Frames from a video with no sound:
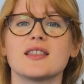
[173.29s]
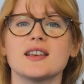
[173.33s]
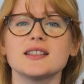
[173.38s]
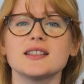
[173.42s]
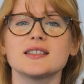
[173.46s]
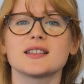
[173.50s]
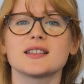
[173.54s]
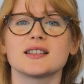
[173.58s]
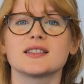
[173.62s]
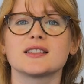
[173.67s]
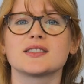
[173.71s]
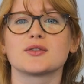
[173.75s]

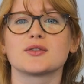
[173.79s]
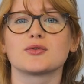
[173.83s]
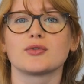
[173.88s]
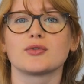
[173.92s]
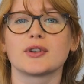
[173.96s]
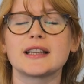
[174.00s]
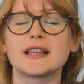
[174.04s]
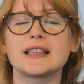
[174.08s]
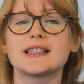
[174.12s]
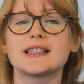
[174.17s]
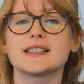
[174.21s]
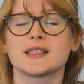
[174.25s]
This is a
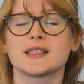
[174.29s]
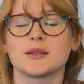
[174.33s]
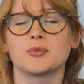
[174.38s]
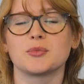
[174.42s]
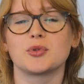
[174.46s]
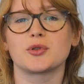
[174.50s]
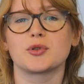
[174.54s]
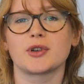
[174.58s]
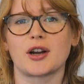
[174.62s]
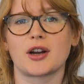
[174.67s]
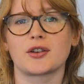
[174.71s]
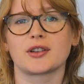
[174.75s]
really
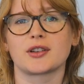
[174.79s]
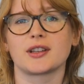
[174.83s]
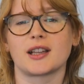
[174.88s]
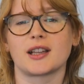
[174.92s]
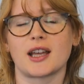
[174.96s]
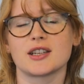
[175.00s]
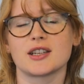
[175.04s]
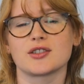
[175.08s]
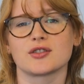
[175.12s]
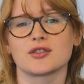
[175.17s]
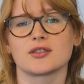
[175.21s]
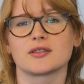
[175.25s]
simple
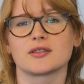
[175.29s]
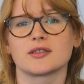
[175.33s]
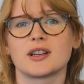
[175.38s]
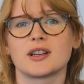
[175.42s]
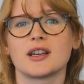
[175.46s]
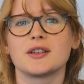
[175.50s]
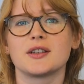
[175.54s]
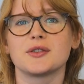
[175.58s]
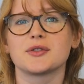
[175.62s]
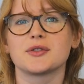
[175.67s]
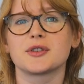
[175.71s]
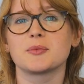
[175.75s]
calculation.
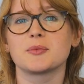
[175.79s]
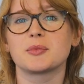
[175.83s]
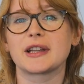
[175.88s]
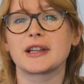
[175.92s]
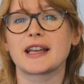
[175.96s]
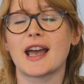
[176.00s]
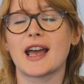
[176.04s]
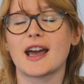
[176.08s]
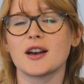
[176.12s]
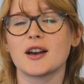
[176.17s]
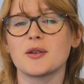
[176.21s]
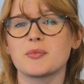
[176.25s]
You
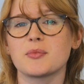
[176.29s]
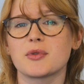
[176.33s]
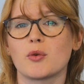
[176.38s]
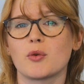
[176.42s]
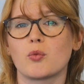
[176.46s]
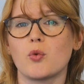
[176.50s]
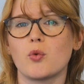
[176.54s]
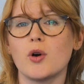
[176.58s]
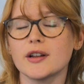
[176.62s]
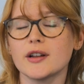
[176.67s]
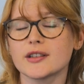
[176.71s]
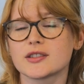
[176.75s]
simply add up the
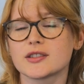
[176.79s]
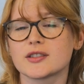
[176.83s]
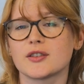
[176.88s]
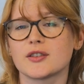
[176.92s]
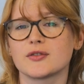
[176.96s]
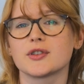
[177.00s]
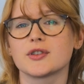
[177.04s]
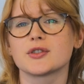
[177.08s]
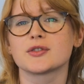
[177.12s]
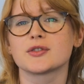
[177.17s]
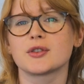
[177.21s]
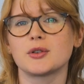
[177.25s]
watts of
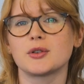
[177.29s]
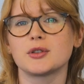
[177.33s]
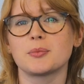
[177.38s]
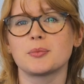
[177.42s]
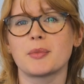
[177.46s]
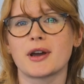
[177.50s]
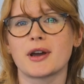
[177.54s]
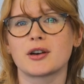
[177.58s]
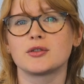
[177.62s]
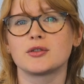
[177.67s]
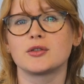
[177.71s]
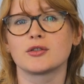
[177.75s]
your solar
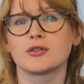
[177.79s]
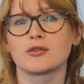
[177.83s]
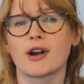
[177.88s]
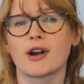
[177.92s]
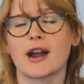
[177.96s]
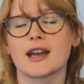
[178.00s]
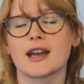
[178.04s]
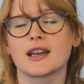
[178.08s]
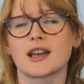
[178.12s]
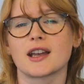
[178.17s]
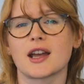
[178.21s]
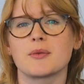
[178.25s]
panel
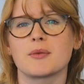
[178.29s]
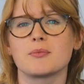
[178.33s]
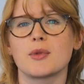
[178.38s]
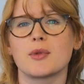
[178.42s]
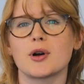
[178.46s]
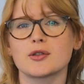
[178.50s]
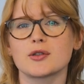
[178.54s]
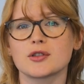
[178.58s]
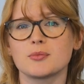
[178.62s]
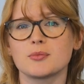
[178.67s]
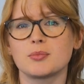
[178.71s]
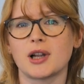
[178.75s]
array and
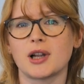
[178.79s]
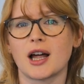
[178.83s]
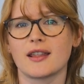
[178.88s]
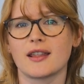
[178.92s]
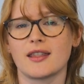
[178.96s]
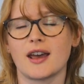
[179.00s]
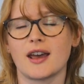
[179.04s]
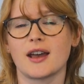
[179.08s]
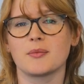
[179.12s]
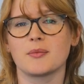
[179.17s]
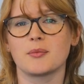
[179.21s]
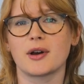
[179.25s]
multiply
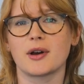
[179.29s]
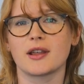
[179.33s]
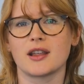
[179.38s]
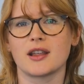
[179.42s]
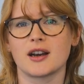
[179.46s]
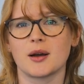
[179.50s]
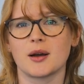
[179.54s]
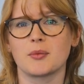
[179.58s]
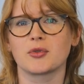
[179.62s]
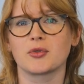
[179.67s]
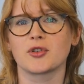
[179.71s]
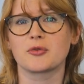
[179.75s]
that by the
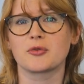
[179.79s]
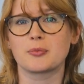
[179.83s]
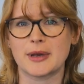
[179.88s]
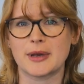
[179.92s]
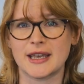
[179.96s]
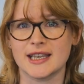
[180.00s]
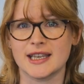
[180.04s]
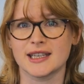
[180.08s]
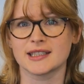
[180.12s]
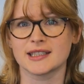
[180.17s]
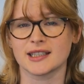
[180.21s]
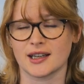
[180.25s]
number of
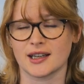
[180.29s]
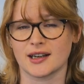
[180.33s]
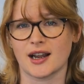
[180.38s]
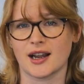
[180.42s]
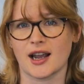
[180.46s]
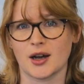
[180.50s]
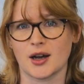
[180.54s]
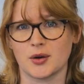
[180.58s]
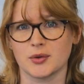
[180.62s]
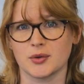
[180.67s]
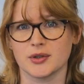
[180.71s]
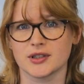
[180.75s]
peak sun
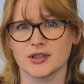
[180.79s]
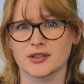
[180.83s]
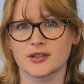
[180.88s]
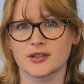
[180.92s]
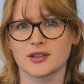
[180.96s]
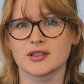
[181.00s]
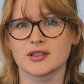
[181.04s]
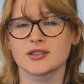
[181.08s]
hours.